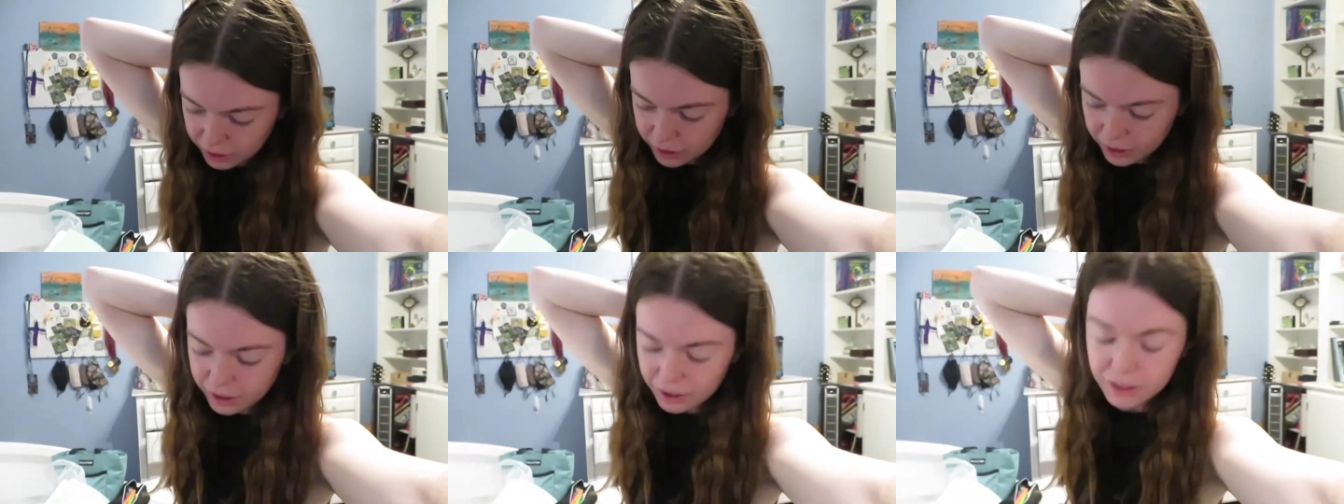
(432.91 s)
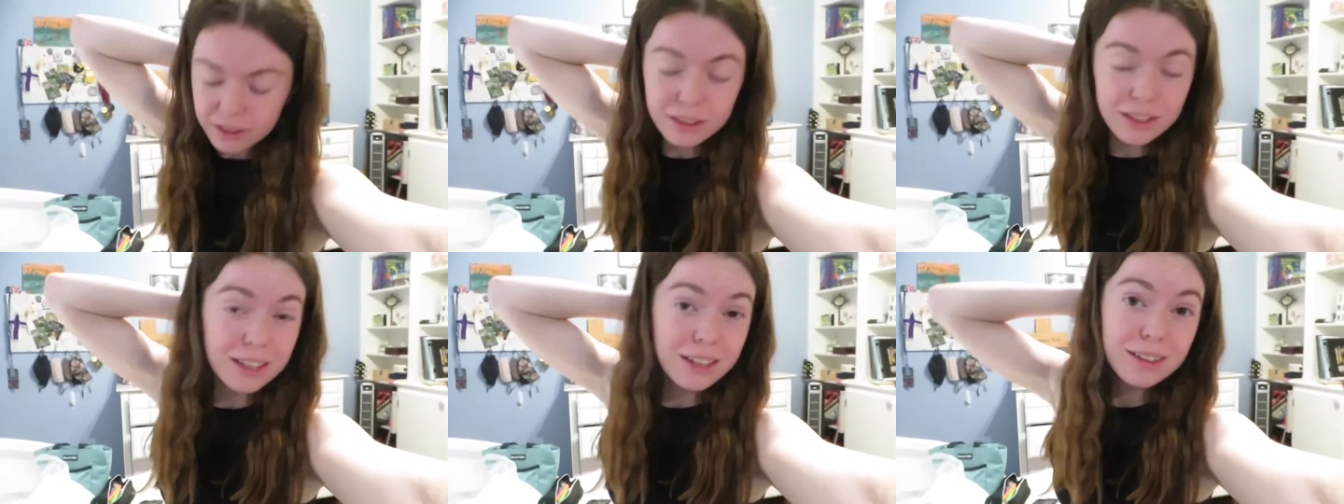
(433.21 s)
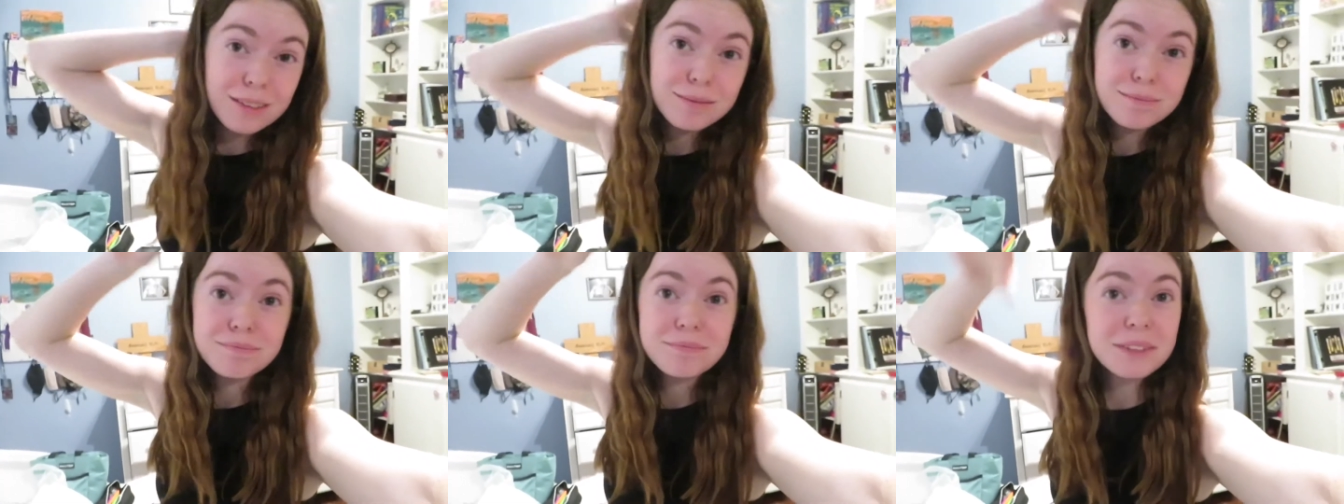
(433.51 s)
I,
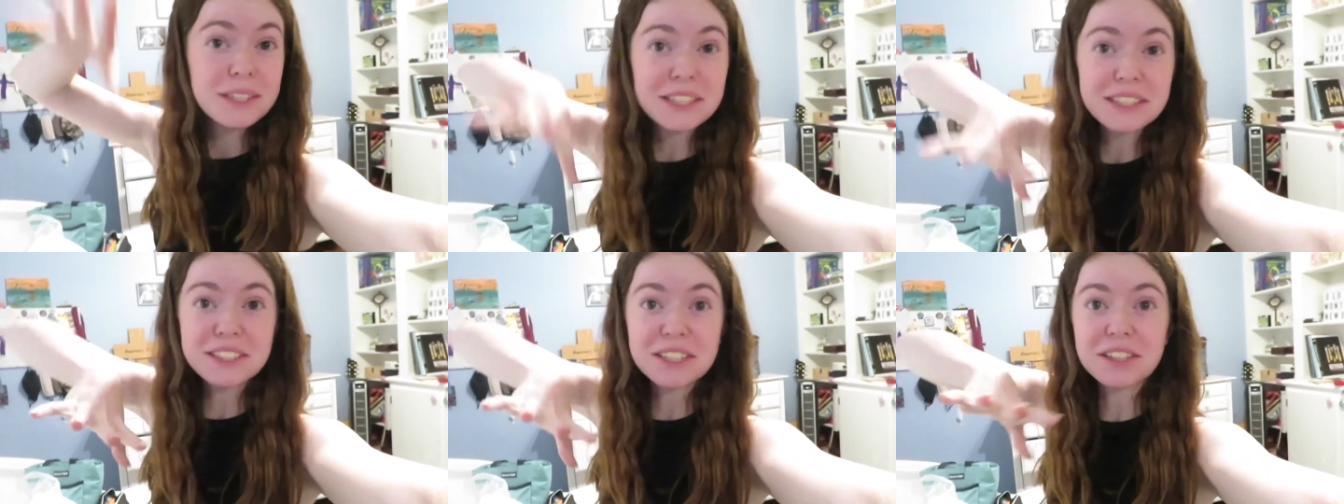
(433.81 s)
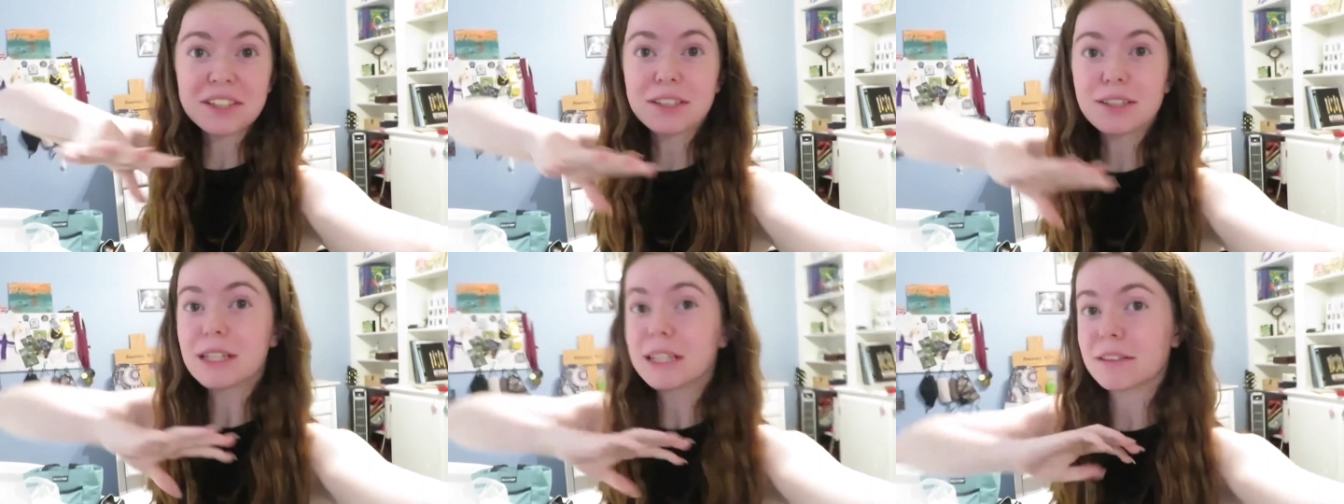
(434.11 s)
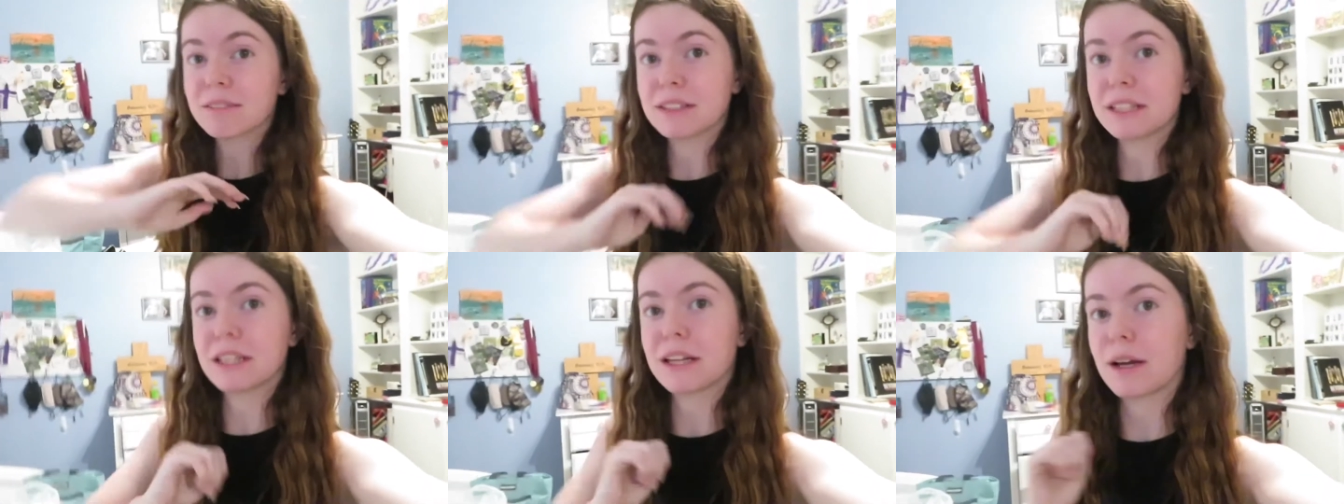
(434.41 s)
like, ate dinner and
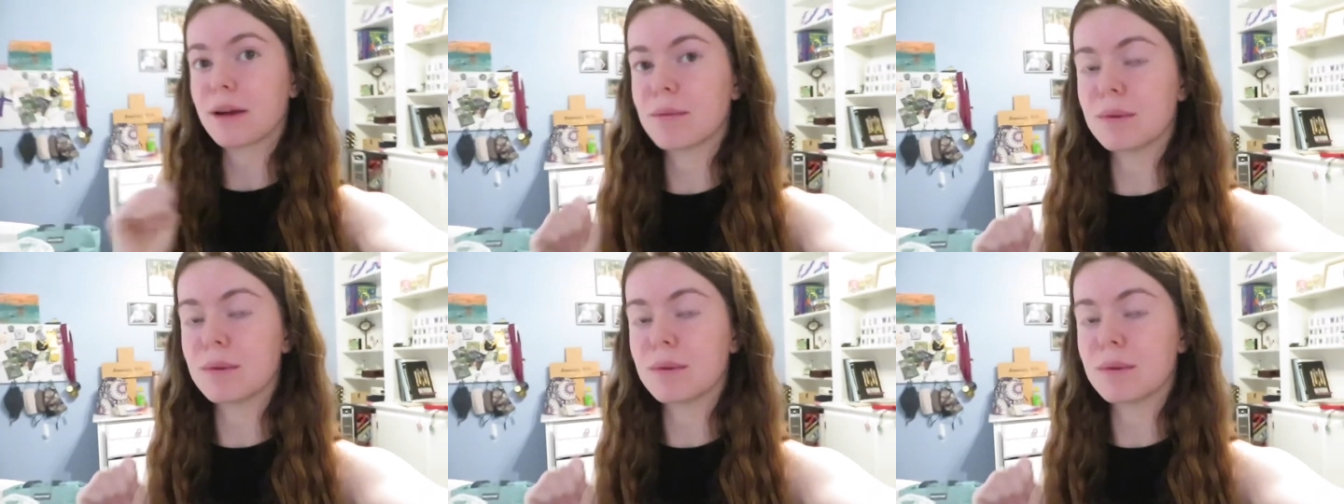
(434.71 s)
everything.